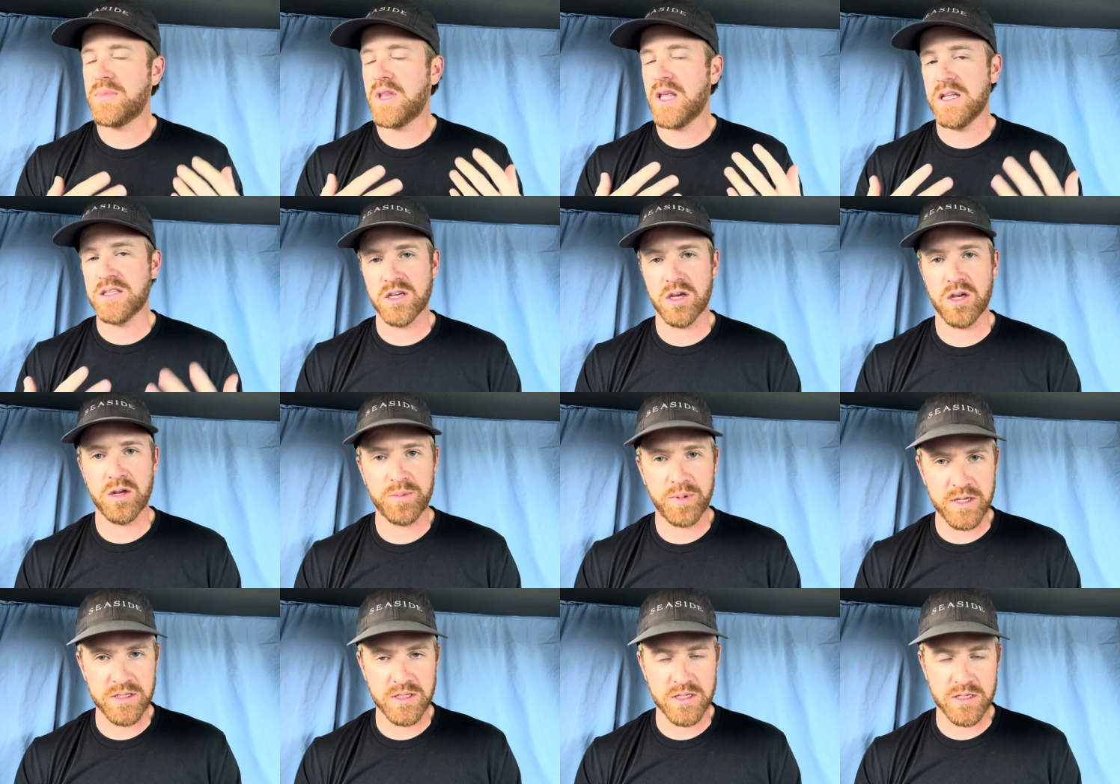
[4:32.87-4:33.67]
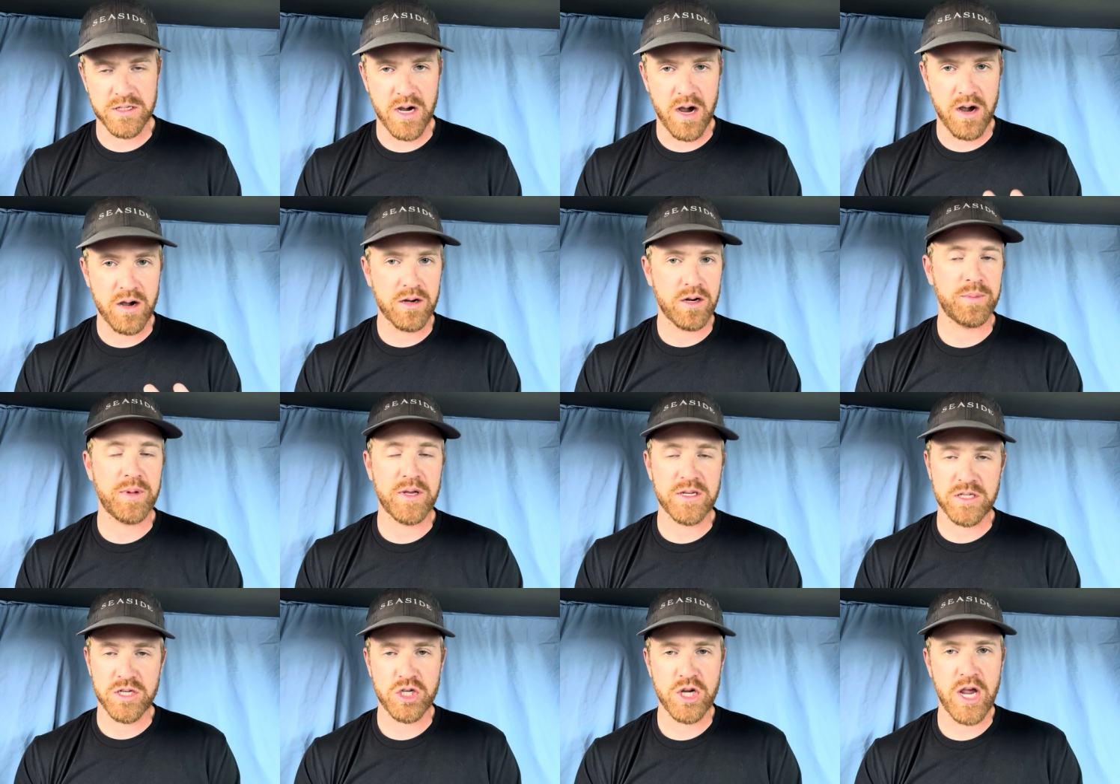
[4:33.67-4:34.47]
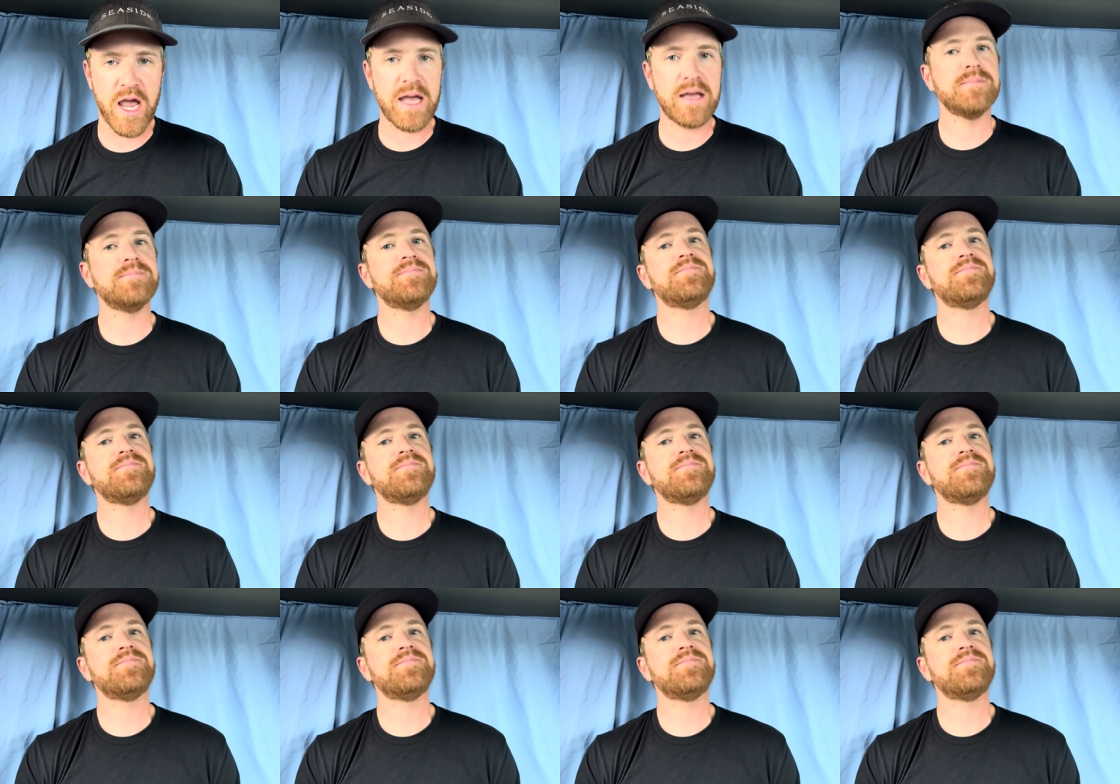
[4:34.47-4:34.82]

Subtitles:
It's a good place to start, good place to check,